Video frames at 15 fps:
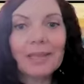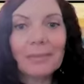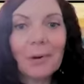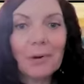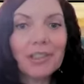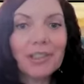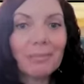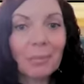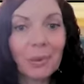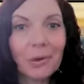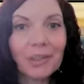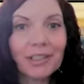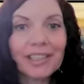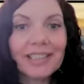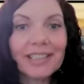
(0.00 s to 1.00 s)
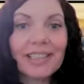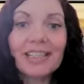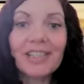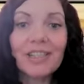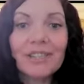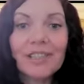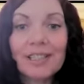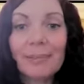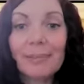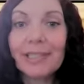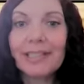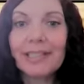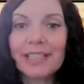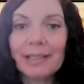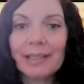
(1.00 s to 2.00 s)
the most important stage of sleep
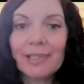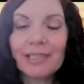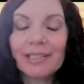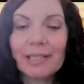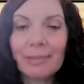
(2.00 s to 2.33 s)
is deep